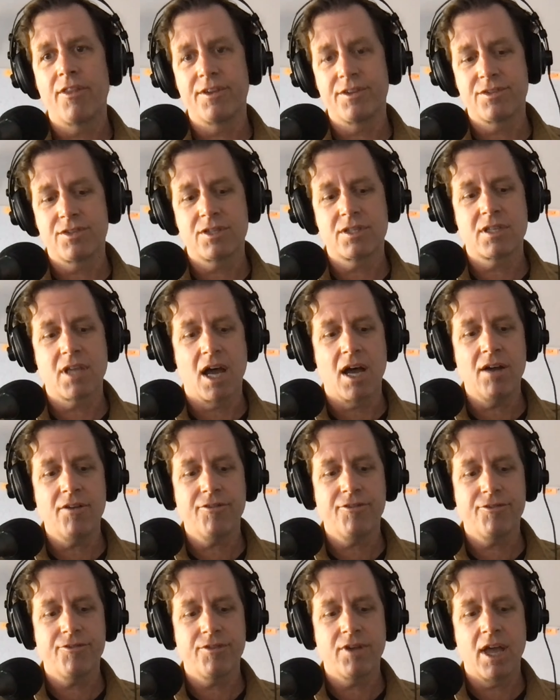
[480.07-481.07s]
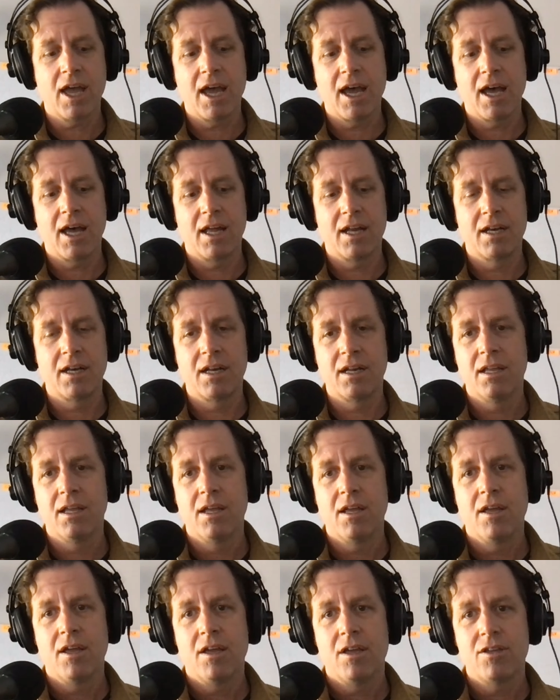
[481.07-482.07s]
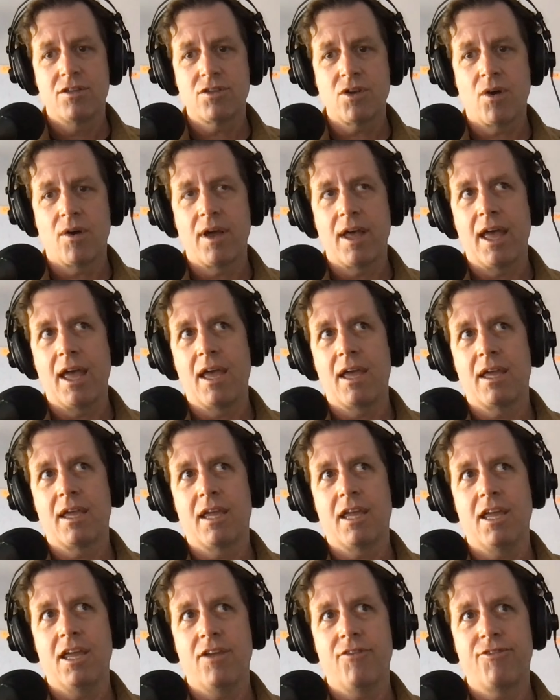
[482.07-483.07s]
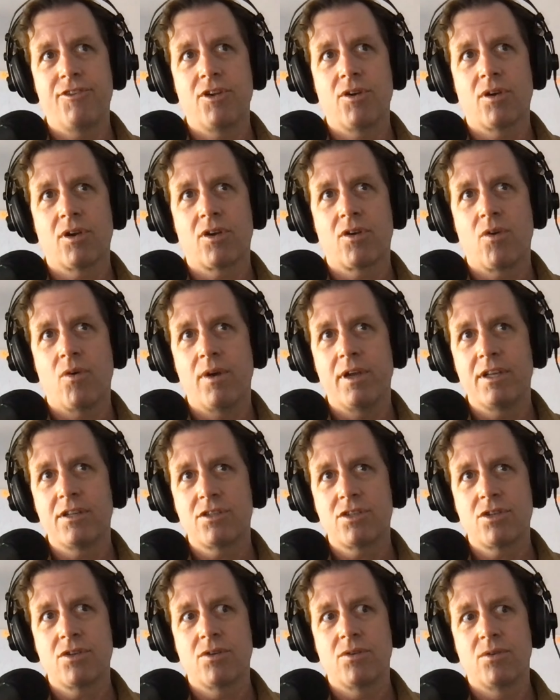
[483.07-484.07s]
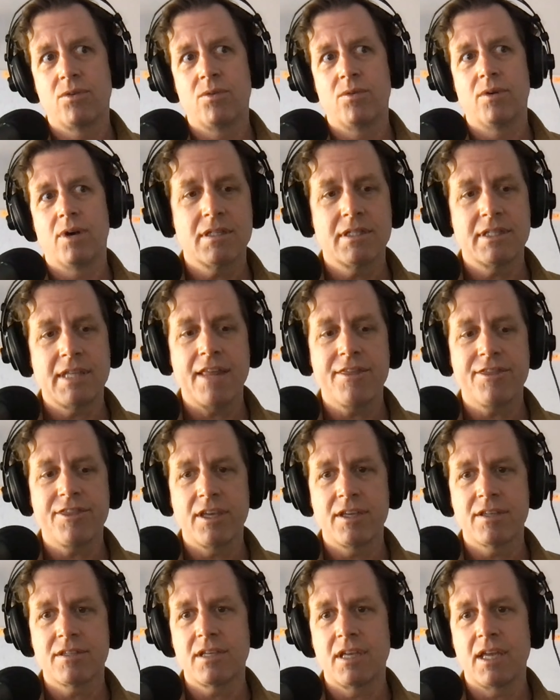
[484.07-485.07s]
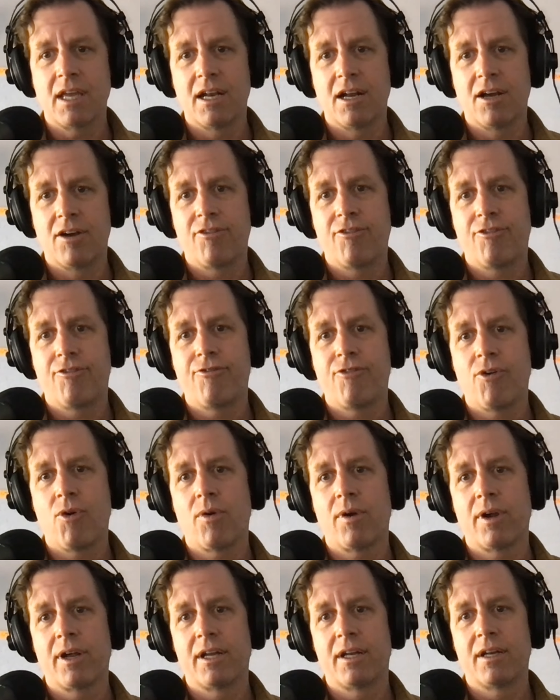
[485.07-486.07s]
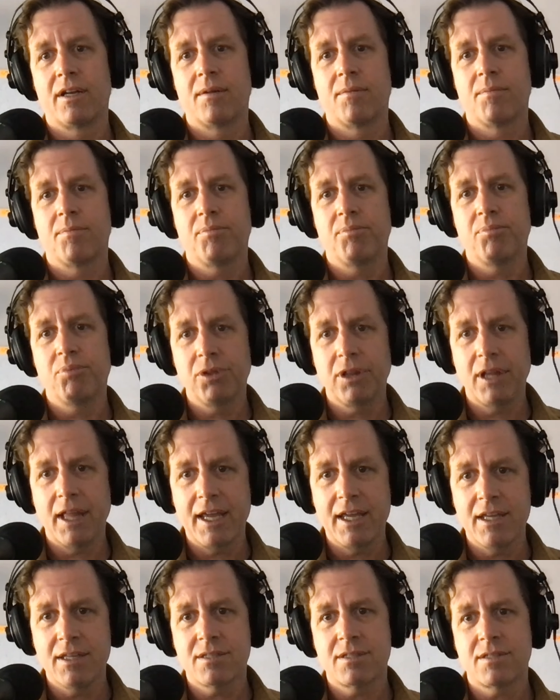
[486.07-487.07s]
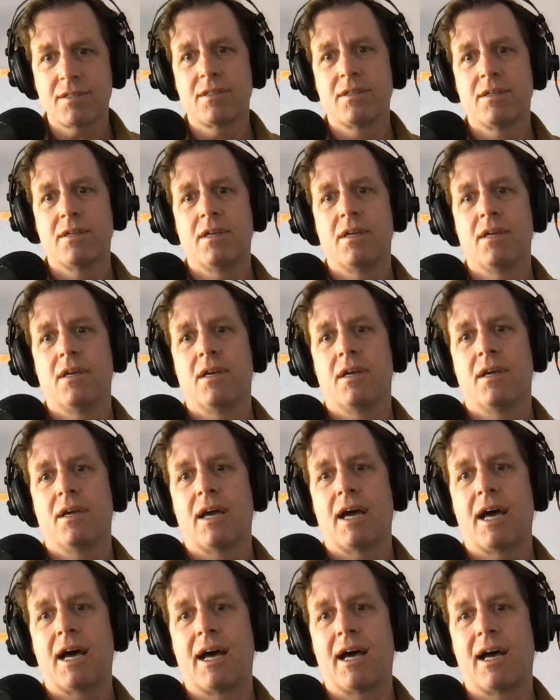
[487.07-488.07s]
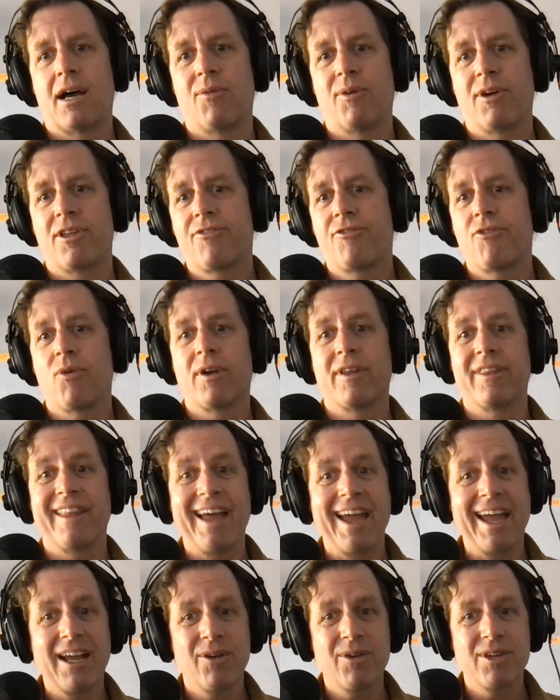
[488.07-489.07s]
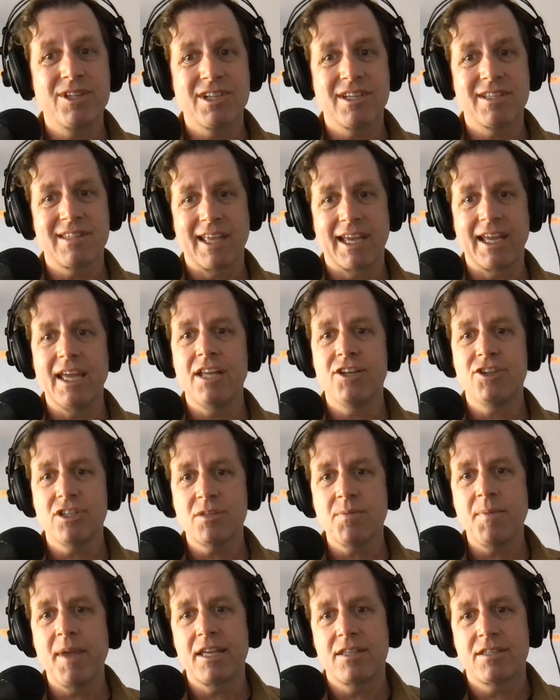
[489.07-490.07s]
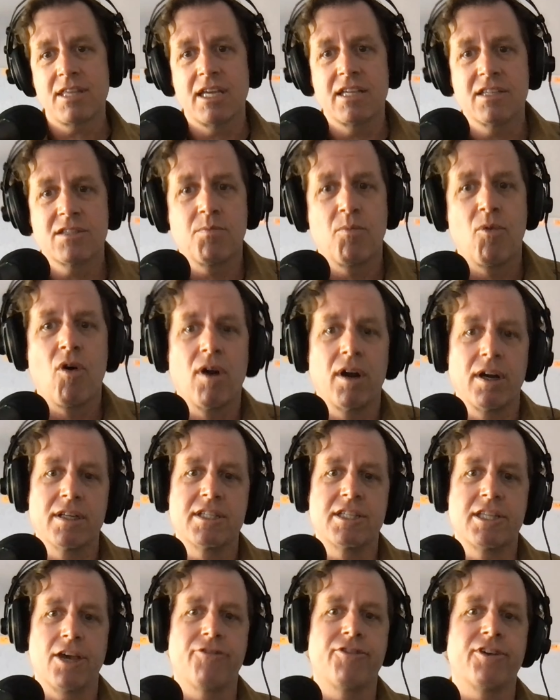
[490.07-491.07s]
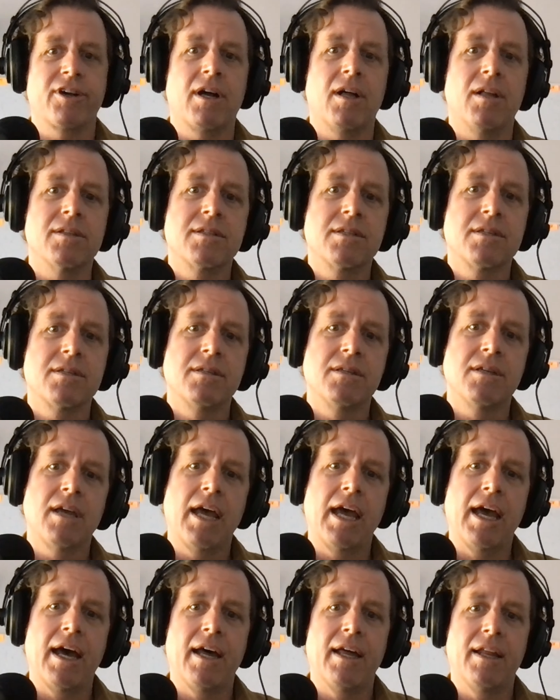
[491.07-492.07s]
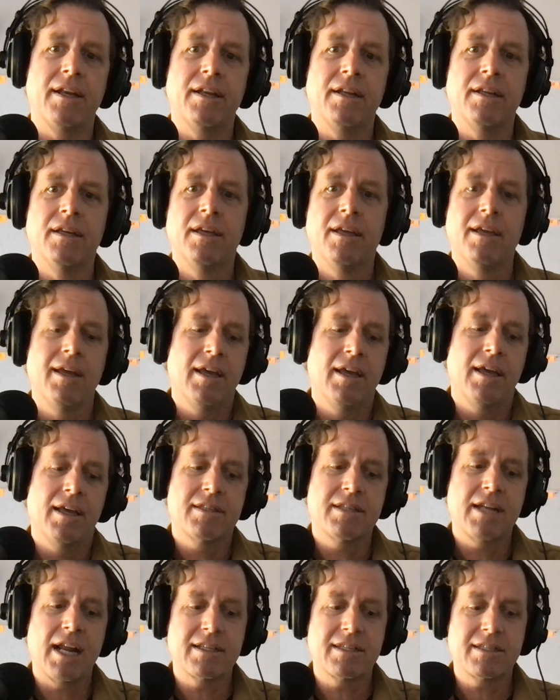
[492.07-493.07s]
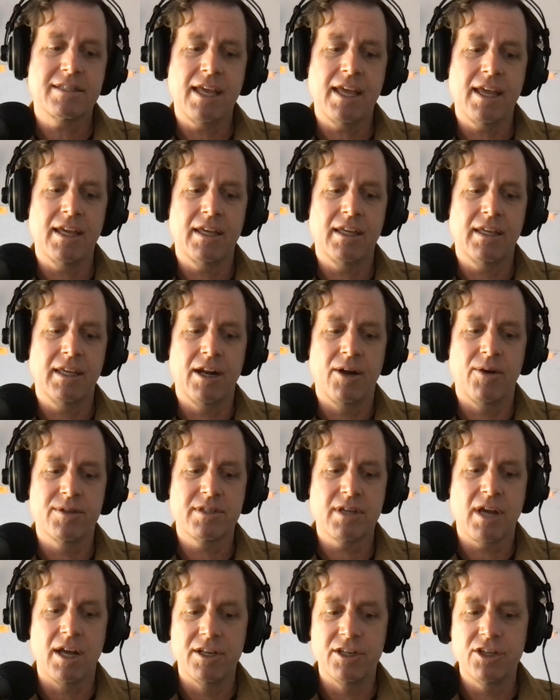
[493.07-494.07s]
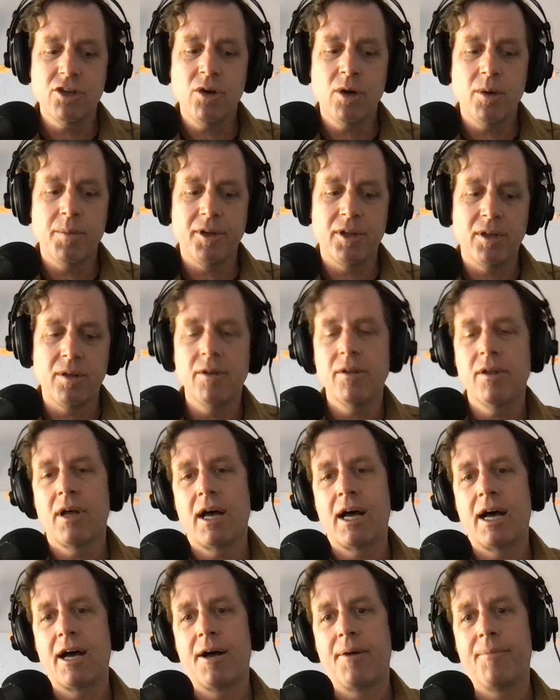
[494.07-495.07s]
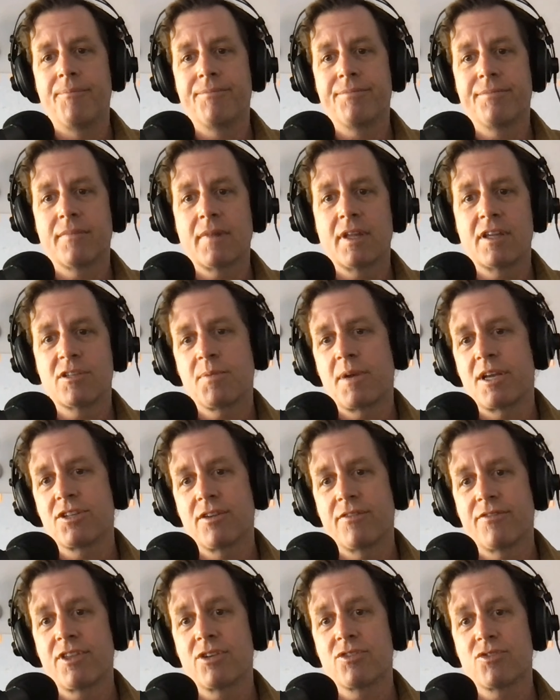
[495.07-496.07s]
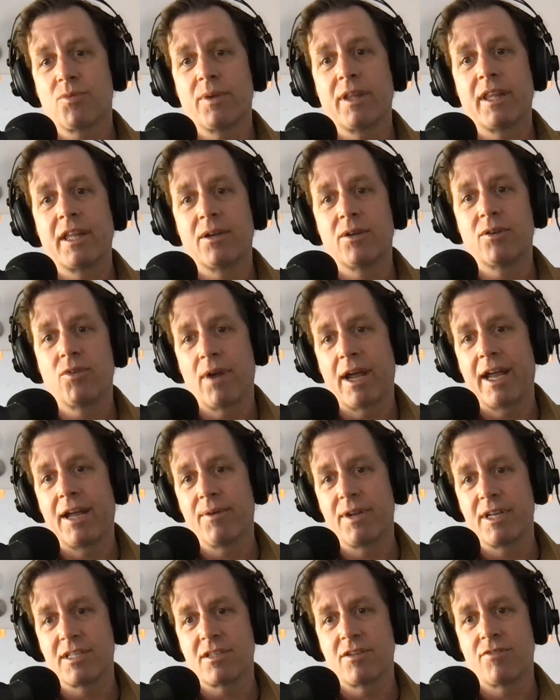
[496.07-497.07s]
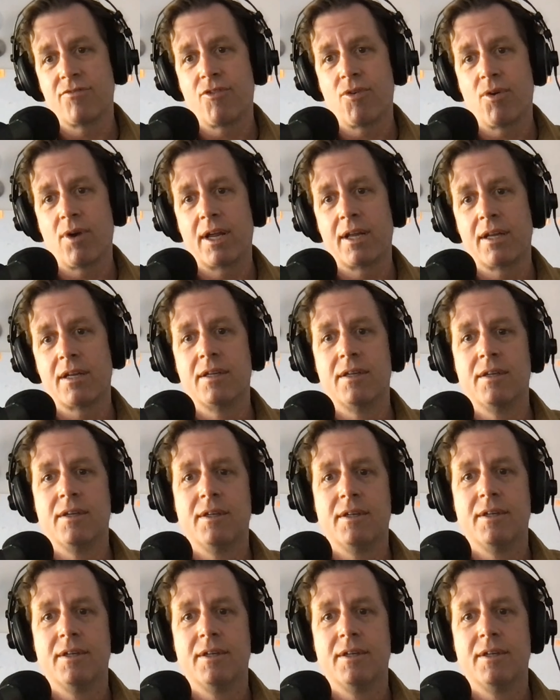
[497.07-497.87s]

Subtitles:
this stuff. And so if you're going to set this in a foreign place with foreign languages, like it just makes things more difficult. And it's not to say, it's undoable, especially if there's a really great reason for it.